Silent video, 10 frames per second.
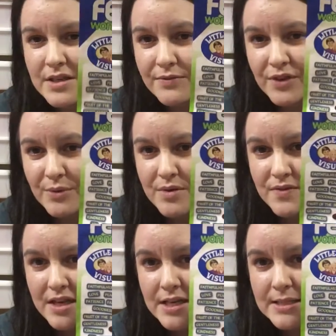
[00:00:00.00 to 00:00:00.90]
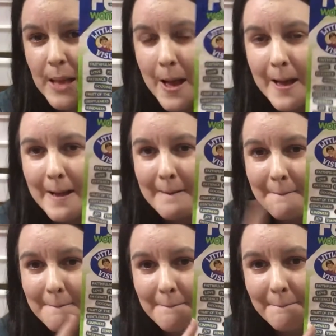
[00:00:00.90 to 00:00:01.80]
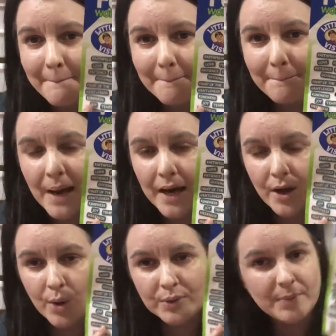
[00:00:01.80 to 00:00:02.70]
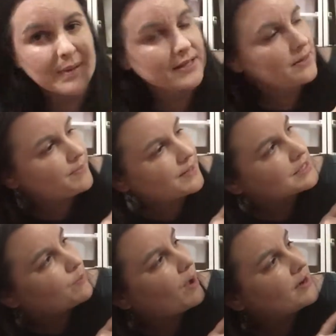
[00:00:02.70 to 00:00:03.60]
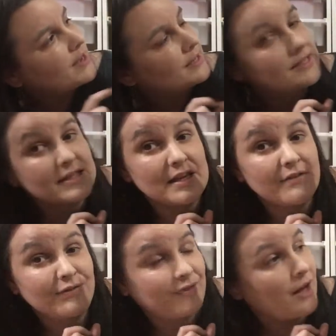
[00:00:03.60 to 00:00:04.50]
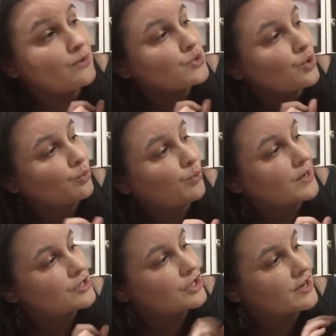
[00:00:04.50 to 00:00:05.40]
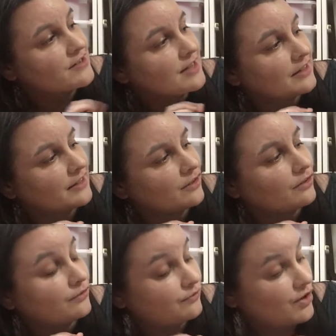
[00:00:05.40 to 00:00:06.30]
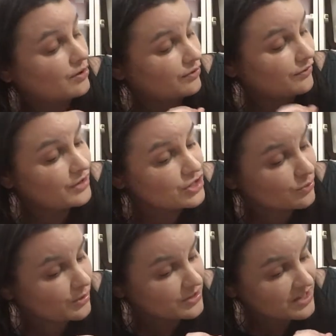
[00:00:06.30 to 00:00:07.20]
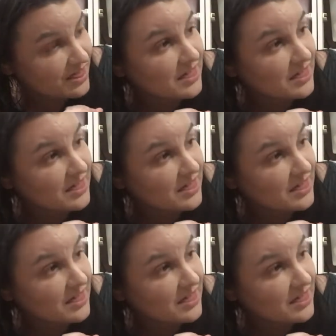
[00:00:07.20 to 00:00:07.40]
a few of these, but I only picked up this one. It is the Felt Wonders Little Folk Visuals.